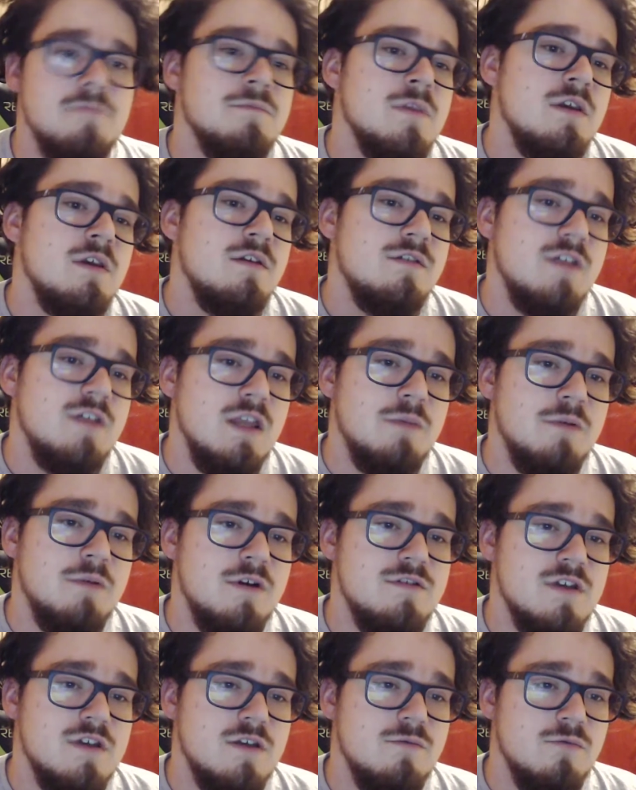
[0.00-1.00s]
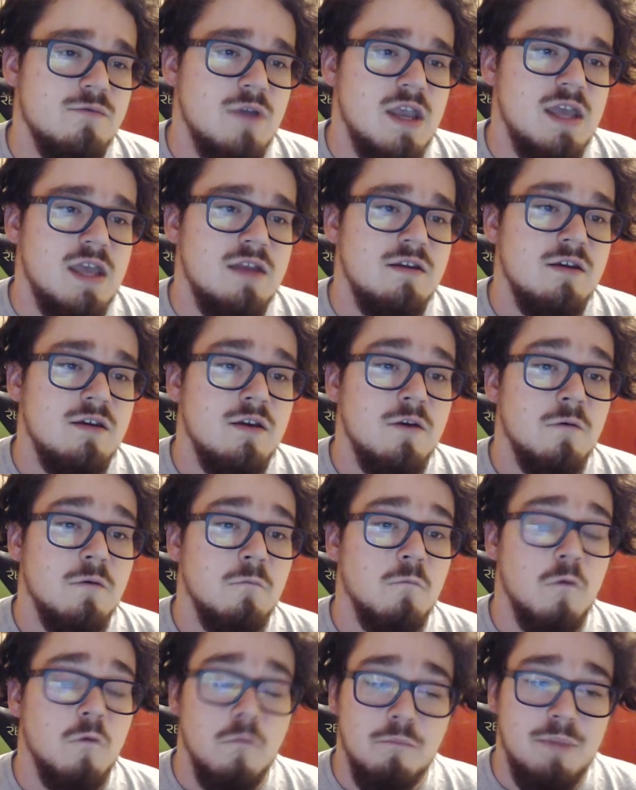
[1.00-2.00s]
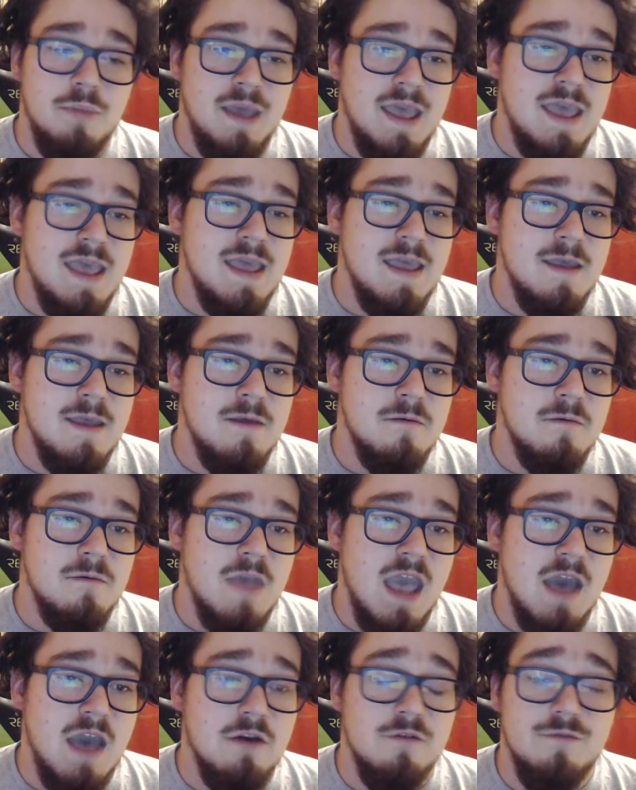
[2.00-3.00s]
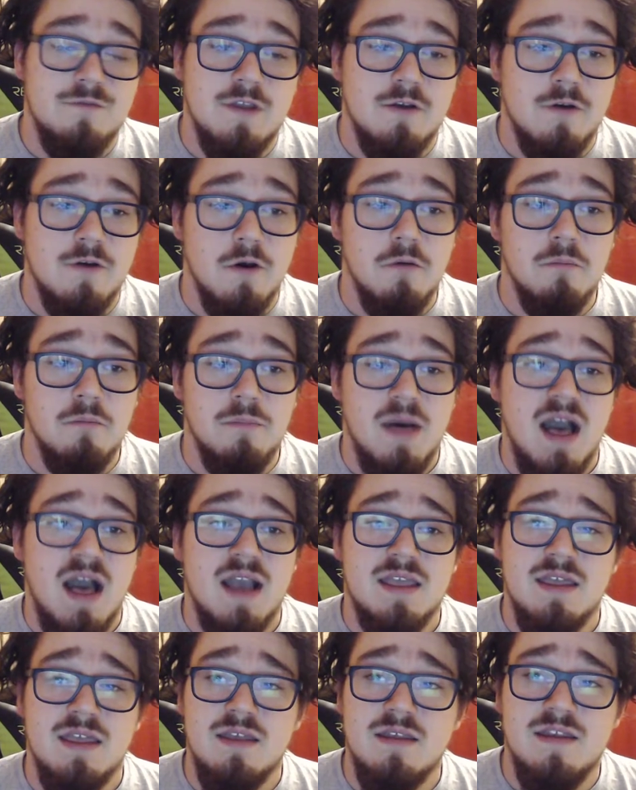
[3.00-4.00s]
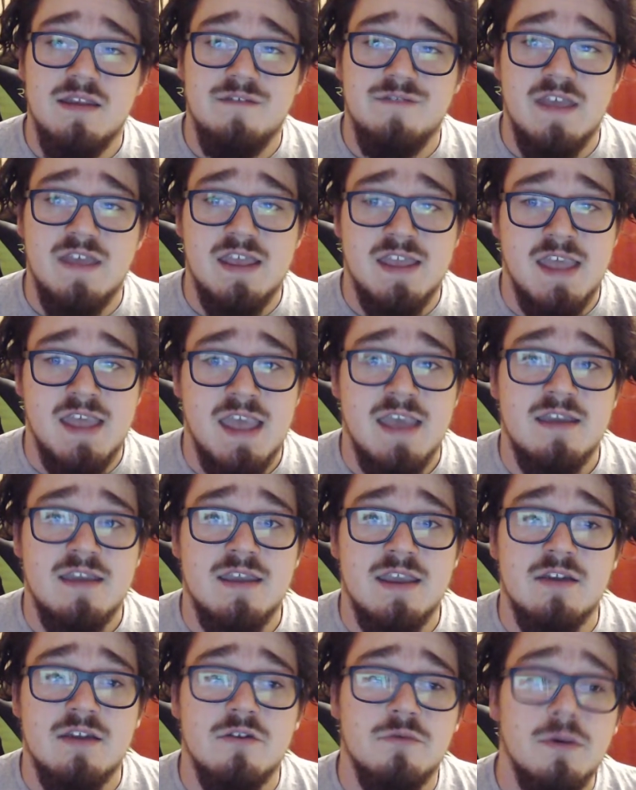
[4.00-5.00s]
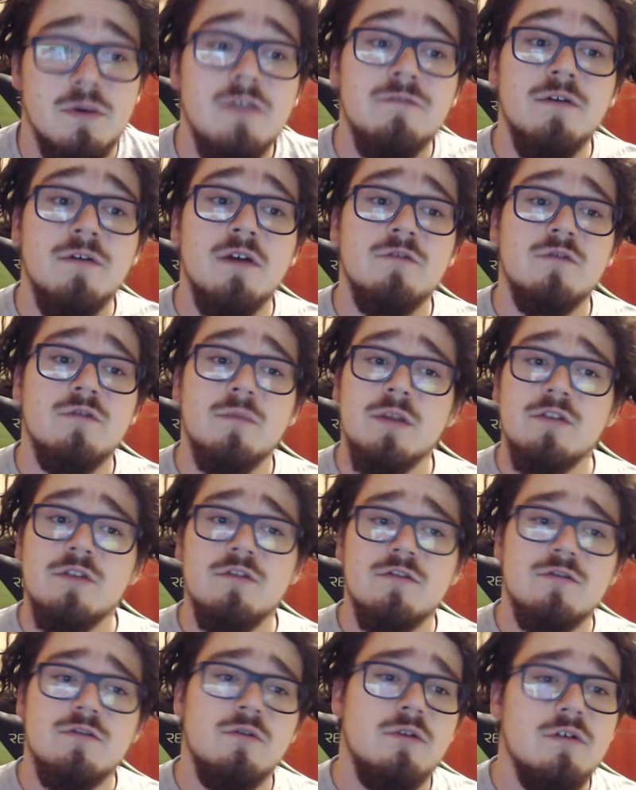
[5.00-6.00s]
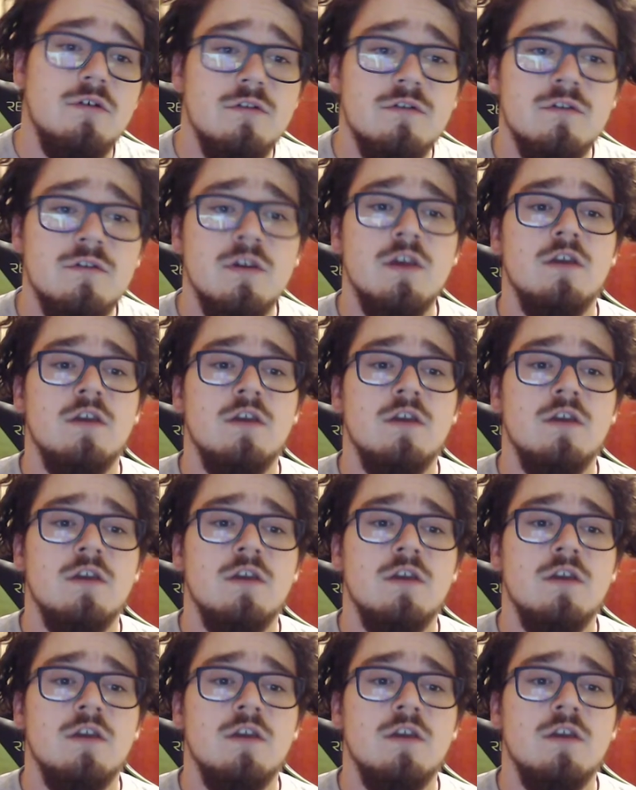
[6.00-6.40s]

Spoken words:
CD Projekt Red will pay out of their own pocket if they can't get a refund from other stores.